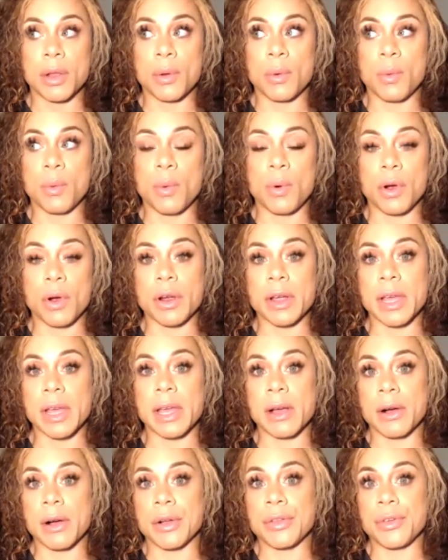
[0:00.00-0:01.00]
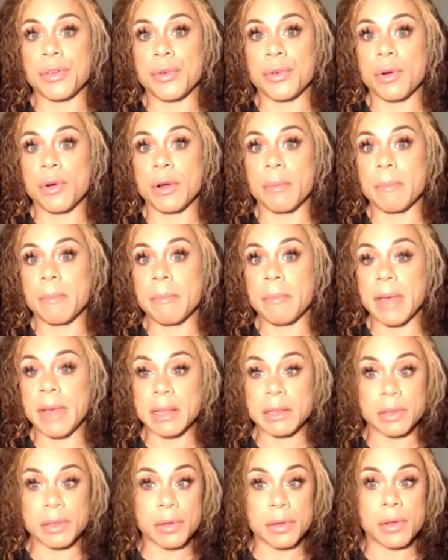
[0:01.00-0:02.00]
working on your
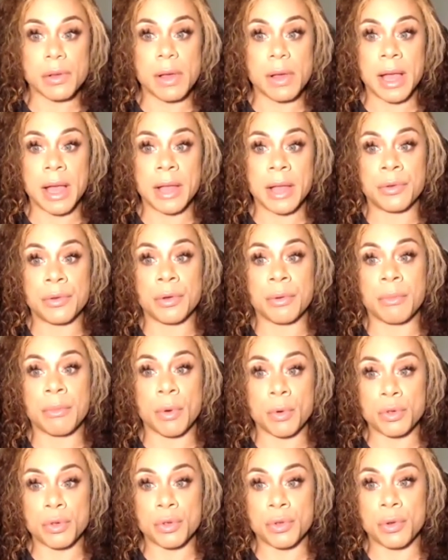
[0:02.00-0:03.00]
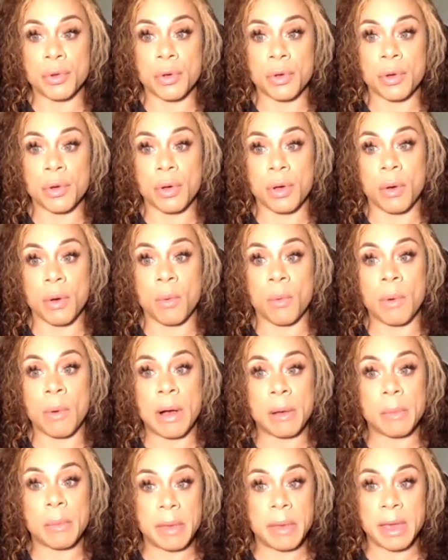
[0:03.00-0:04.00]
mental and your emotional
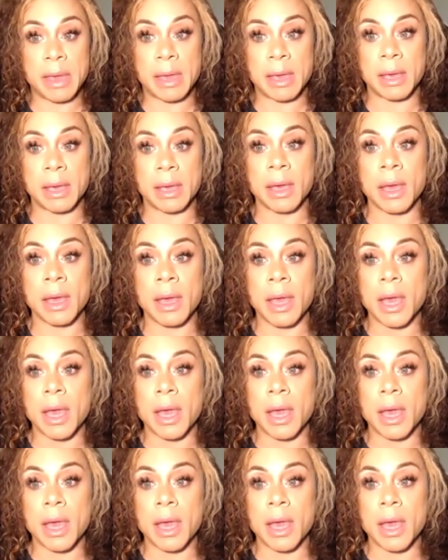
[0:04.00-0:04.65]
well-being